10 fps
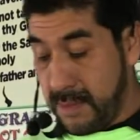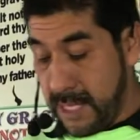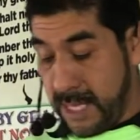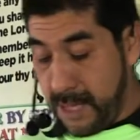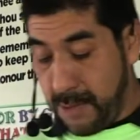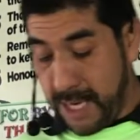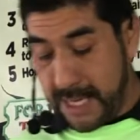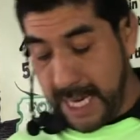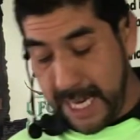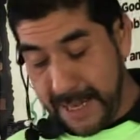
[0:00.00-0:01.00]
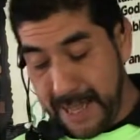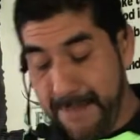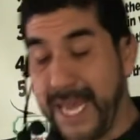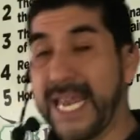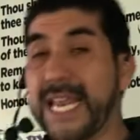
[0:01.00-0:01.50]
This is what it says at the
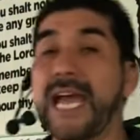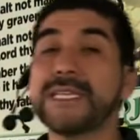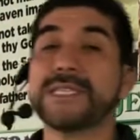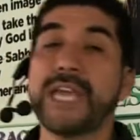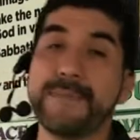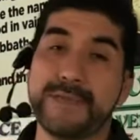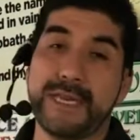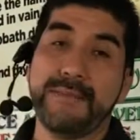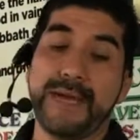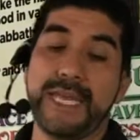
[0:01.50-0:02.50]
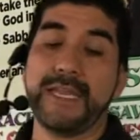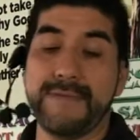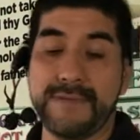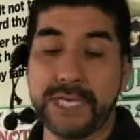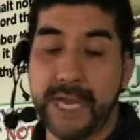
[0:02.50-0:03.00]
very last chapter, the very end
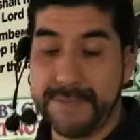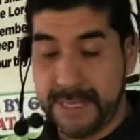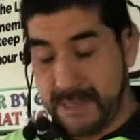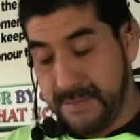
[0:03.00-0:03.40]
of the chapter.